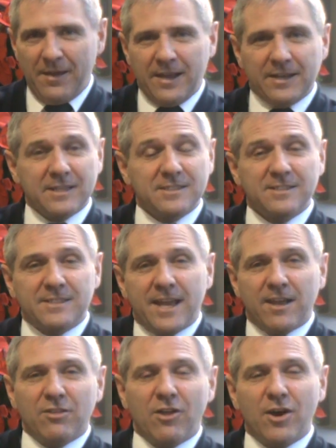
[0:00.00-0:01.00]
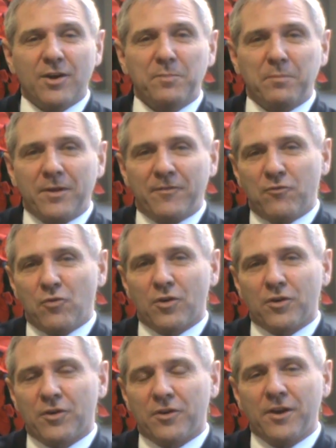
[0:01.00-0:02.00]
It doesn't take long
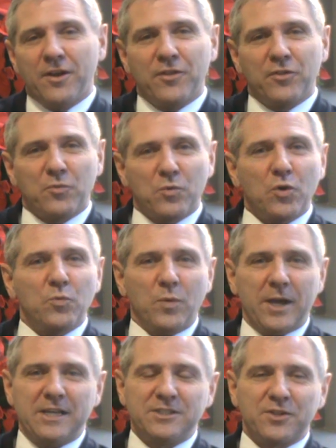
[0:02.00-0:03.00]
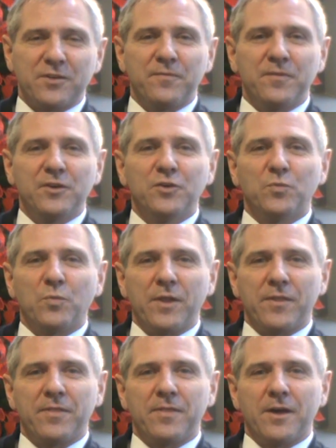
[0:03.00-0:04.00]
before the roadways are filled
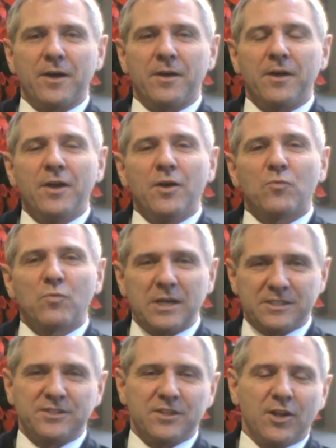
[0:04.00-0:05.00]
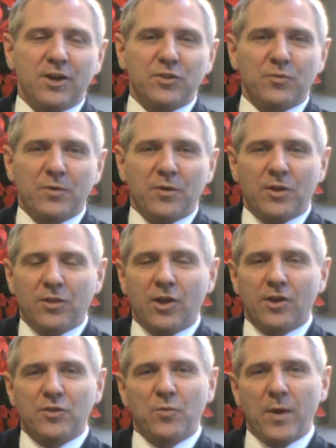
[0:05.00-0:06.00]
with uh, ruts along the,
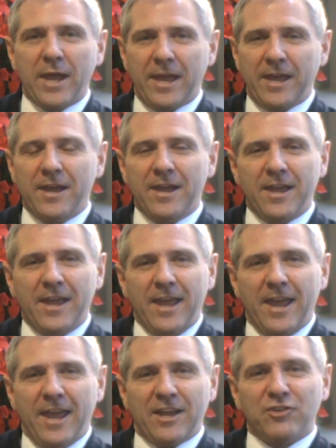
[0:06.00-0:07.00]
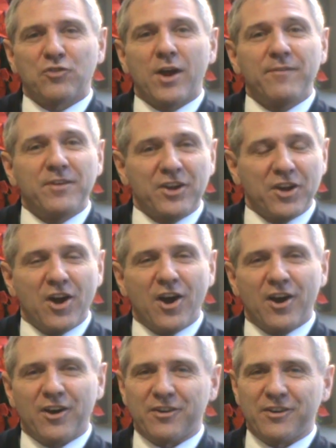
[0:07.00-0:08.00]
along the way, and driving a
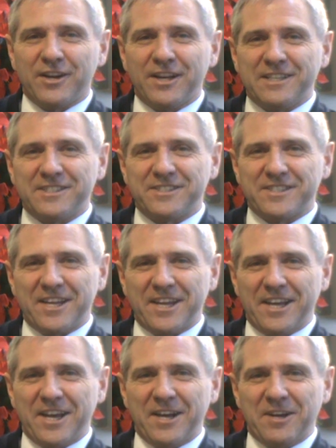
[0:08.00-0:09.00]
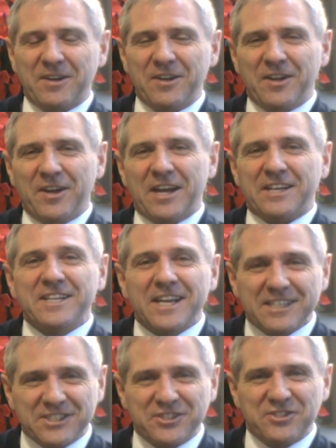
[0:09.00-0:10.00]
car is a, uh, a
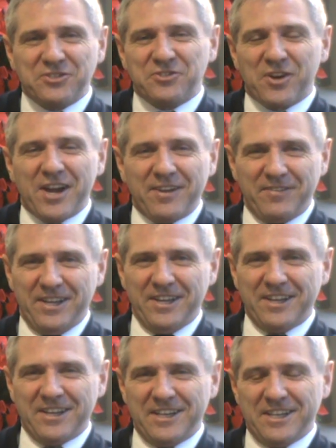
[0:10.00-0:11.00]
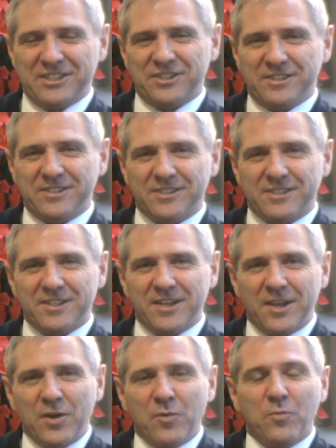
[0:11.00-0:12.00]
test to driving conditions.
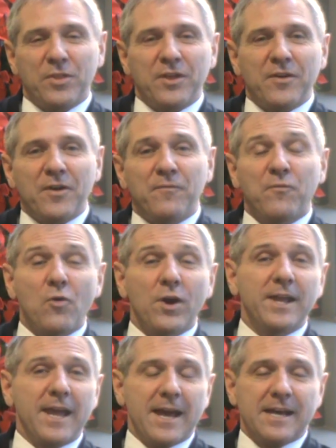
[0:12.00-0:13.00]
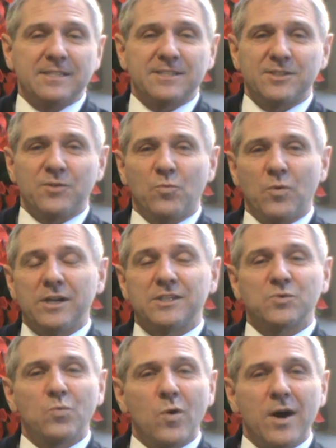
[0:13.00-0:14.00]
With a forecast, one
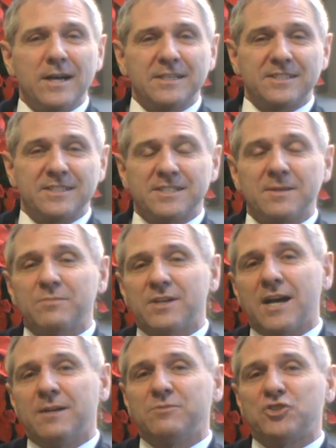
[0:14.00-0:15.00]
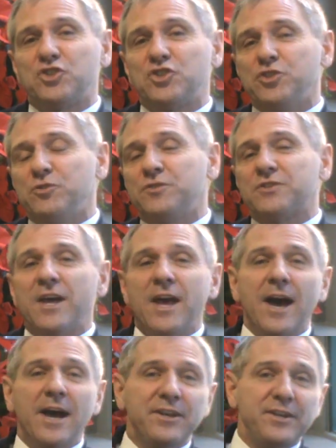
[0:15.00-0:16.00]
is wise to sometimes choose
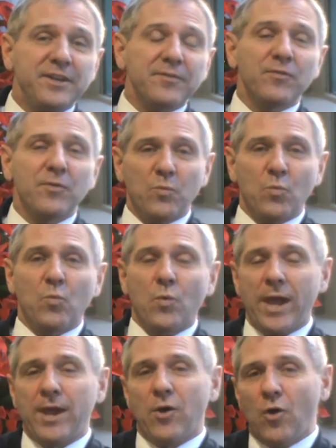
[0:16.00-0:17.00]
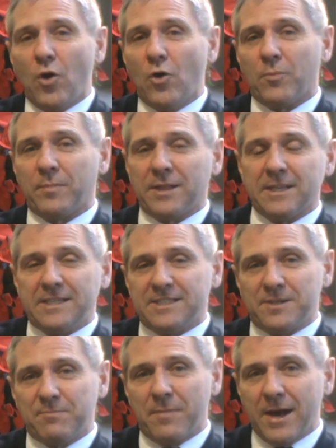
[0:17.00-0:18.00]
a different way home, at
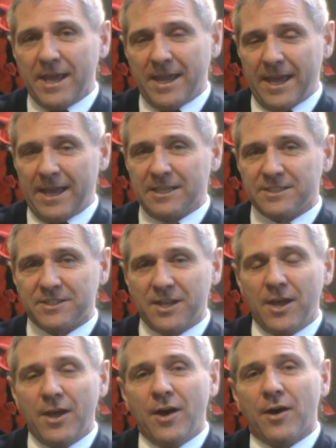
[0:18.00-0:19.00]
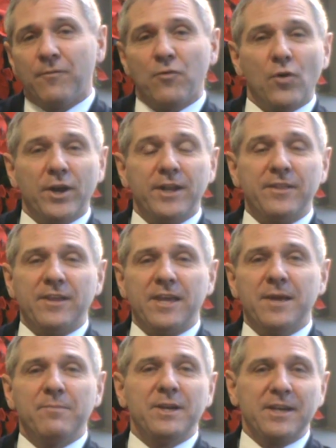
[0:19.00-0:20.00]
least in my case, avoiding
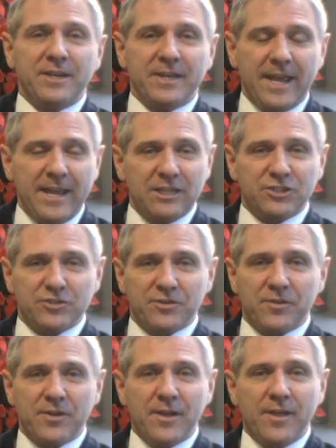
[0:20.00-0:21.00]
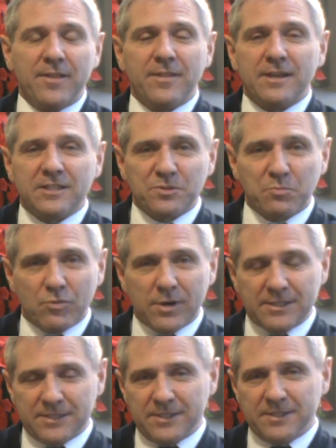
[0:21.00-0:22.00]
the imminent danger that is
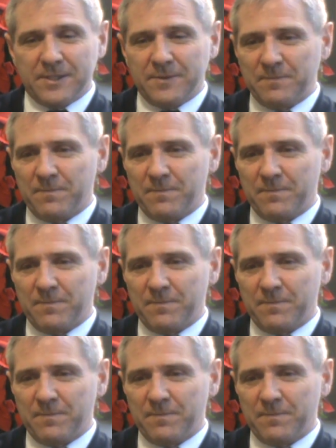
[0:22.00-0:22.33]
present.